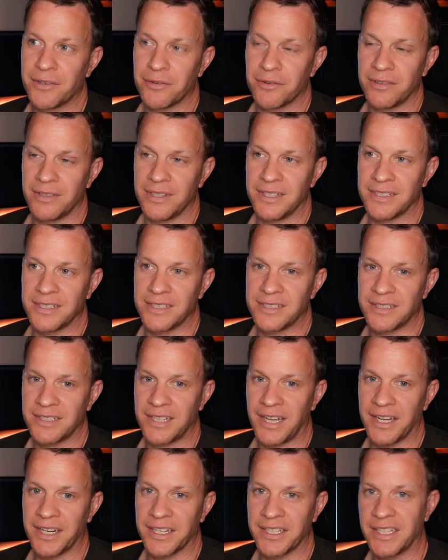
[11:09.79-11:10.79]
or at least
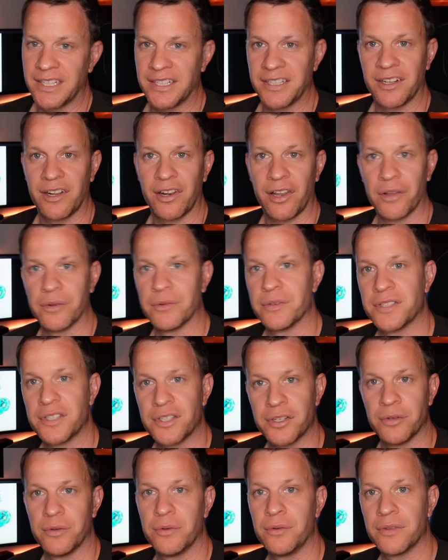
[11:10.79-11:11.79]
kind of getting close
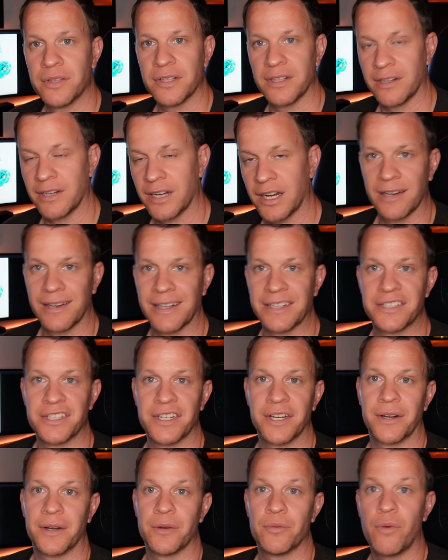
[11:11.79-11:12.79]
to, the
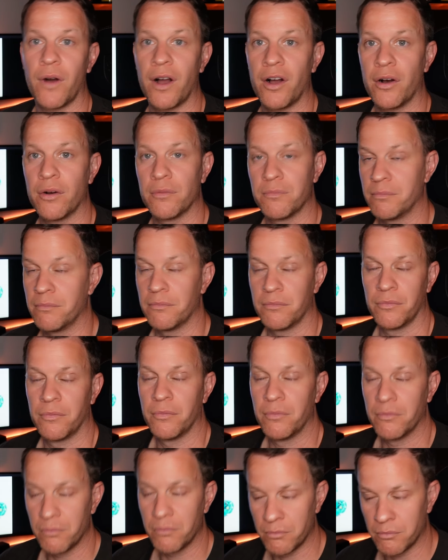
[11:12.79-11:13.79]
legendary
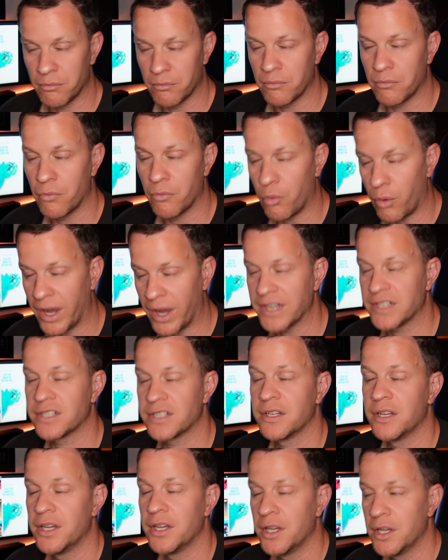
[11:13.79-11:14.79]
White
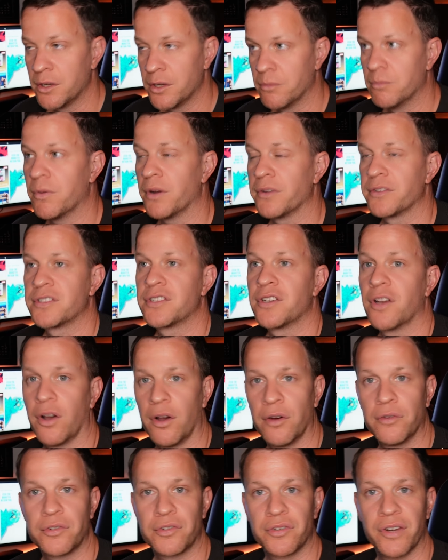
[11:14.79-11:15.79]
Monster
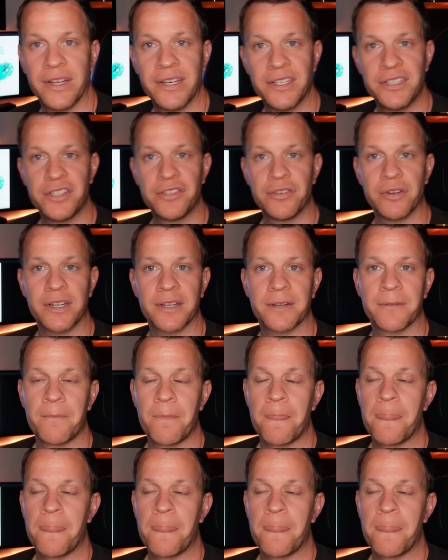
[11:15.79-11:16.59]
Ultra Energy drink,